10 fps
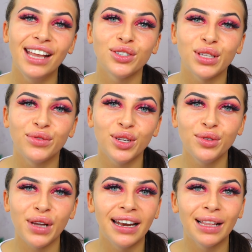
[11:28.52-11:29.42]
angels, I've
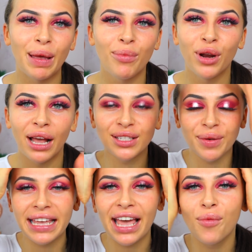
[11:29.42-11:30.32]
zoomed you out a little bit more now
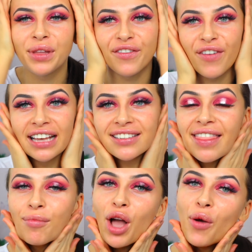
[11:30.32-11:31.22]
so we can get on with the face,
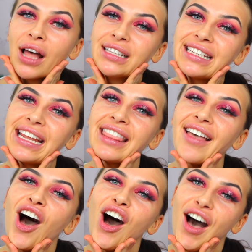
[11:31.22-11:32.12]
and then we'll go underneath
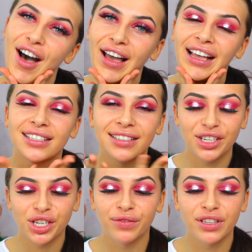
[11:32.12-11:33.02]
our eyes.
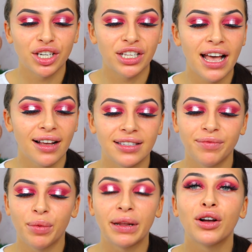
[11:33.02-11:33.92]
I shouldn't have touched that because
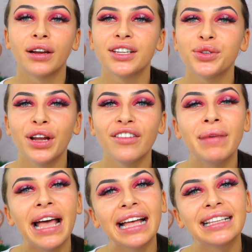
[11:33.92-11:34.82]
I've probably got glitter all over
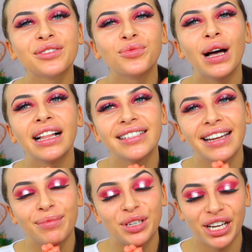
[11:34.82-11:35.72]
my hands. Well
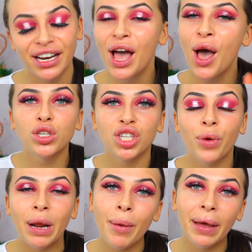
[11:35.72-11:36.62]
done, Imogen. Also,
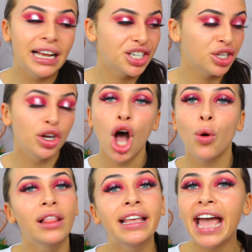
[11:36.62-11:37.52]
when I put my lashes on,
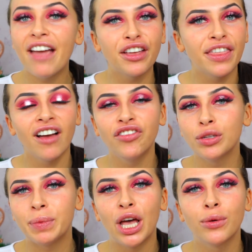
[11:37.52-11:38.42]
oh, I'll link everything I've
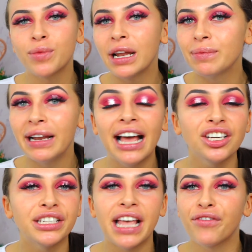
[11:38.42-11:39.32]
used below as well as my
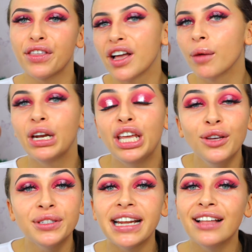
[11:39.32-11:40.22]
lashes, everything I'm going to
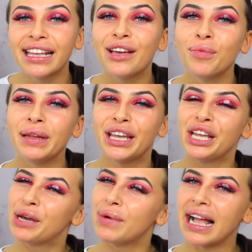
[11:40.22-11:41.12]
use today, I'll link it all below.
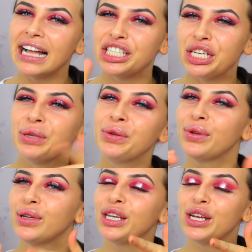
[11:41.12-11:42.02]
You know I got you.
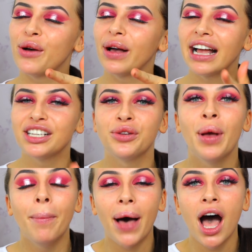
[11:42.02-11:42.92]
You know I got
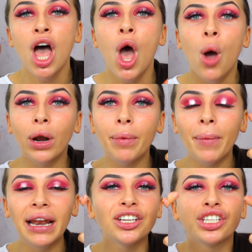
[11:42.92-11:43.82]
you. But when I
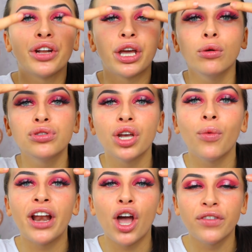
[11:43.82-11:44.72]
put my lashes on, I also
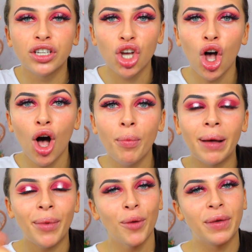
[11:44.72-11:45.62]
went over the top,
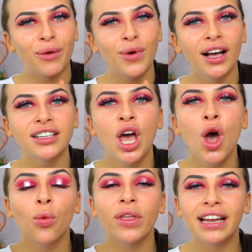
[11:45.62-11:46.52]
I'm hoping it worked,
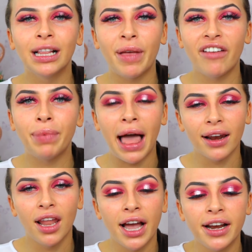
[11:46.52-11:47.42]
with a little bit of
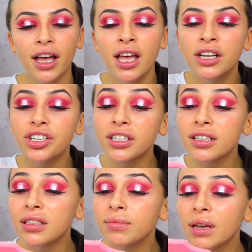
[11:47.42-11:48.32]
black liner, just
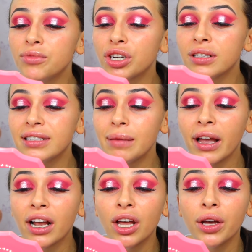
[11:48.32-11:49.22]
because sometimes you can see
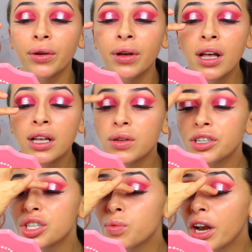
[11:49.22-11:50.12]
my glue. So
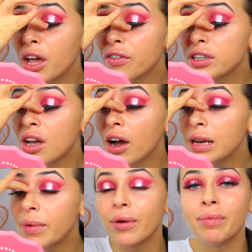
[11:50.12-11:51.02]
I just went over a
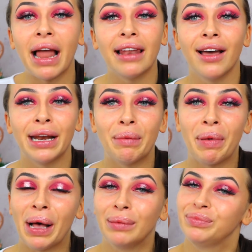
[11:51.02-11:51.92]
tiny bit with black liner,
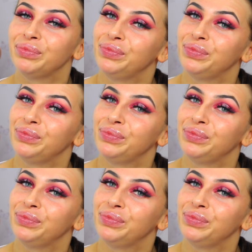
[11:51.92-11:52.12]
but